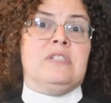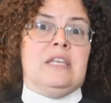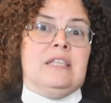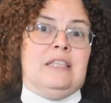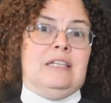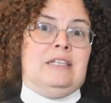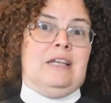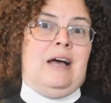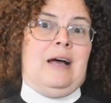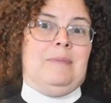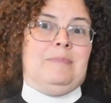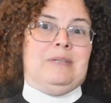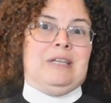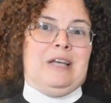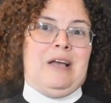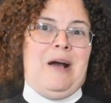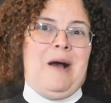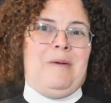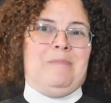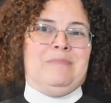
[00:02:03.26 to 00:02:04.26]
at the time to
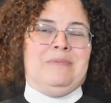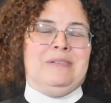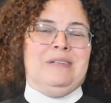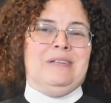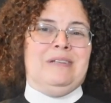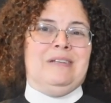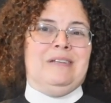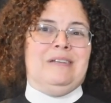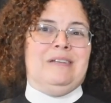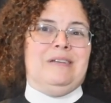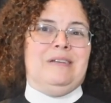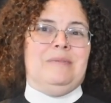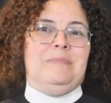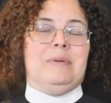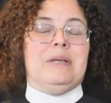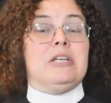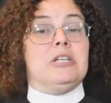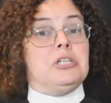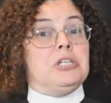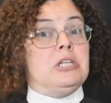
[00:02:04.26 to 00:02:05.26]
come
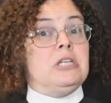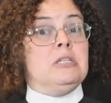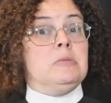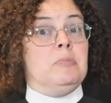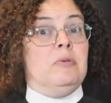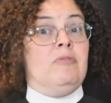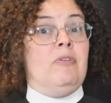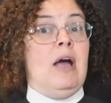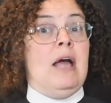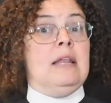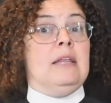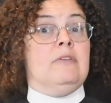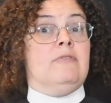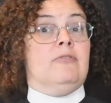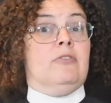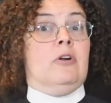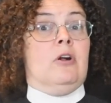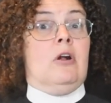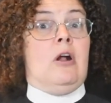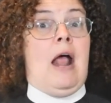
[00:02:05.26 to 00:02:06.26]
because she's provided
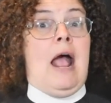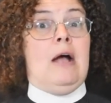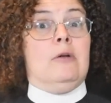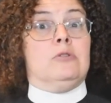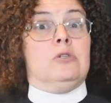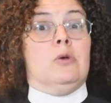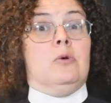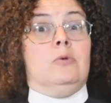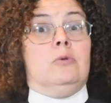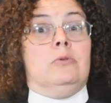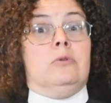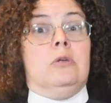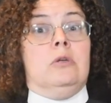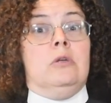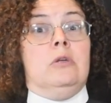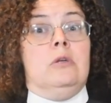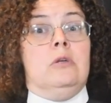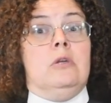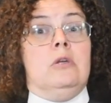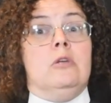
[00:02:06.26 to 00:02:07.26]
for her household,
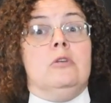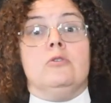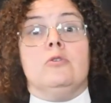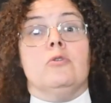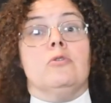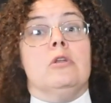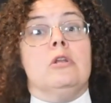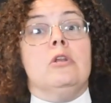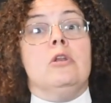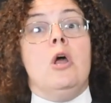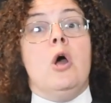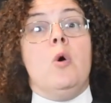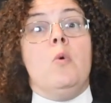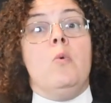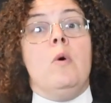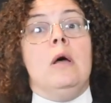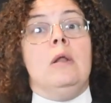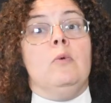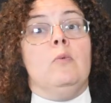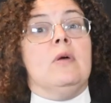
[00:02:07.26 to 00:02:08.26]
so that no
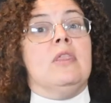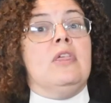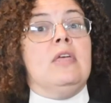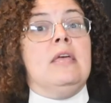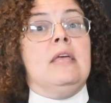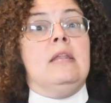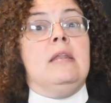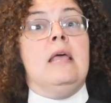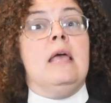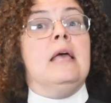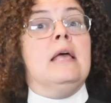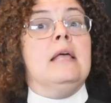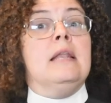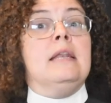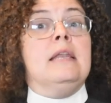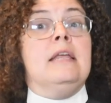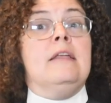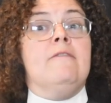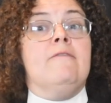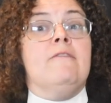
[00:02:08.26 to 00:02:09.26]
one within
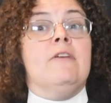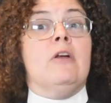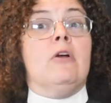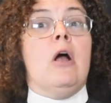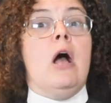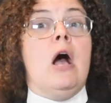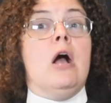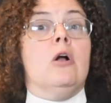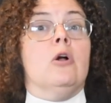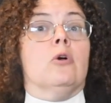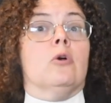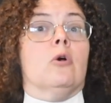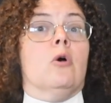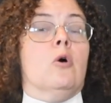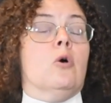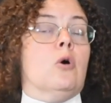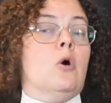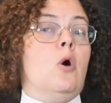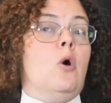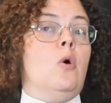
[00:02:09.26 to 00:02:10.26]
need fear hunger
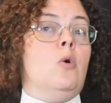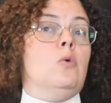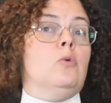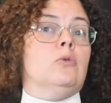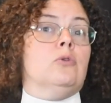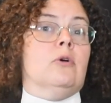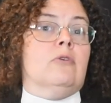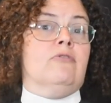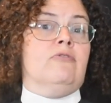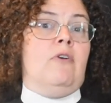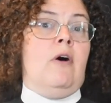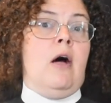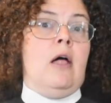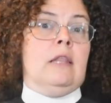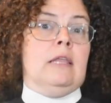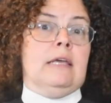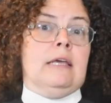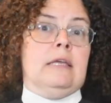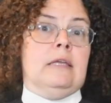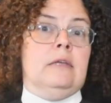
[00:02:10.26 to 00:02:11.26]
or cold or
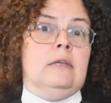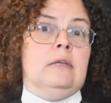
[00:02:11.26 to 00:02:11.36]
folly.